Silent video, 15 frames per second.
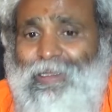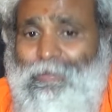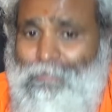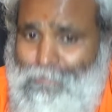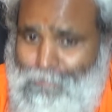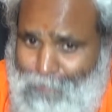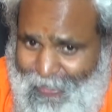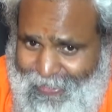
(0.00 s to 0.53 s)

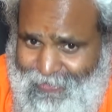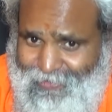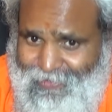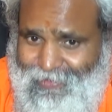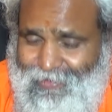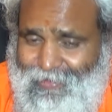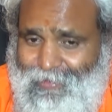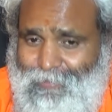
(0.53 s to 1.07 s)
But
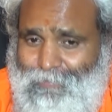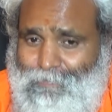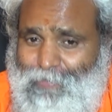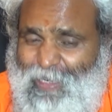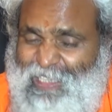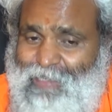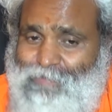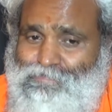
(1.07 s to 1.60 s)

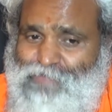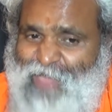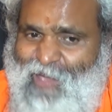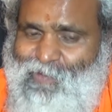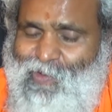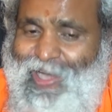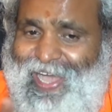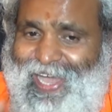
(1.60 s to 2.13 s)
for the
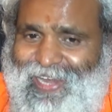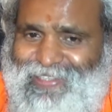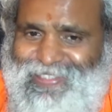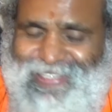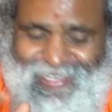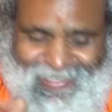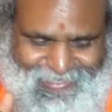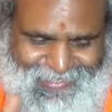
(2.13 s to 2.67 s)
Vyavahara
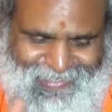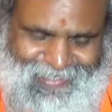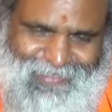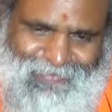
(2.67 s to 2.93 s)
sake,